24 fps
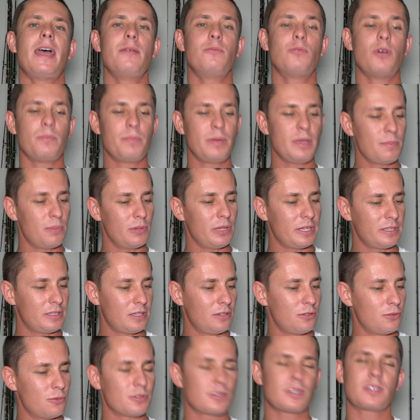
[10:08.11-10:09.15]
And what people like
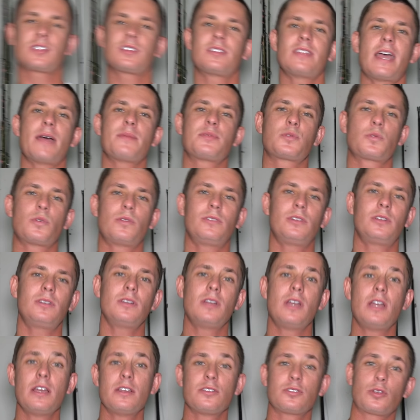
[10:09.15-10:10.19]
to do is a snap swivel.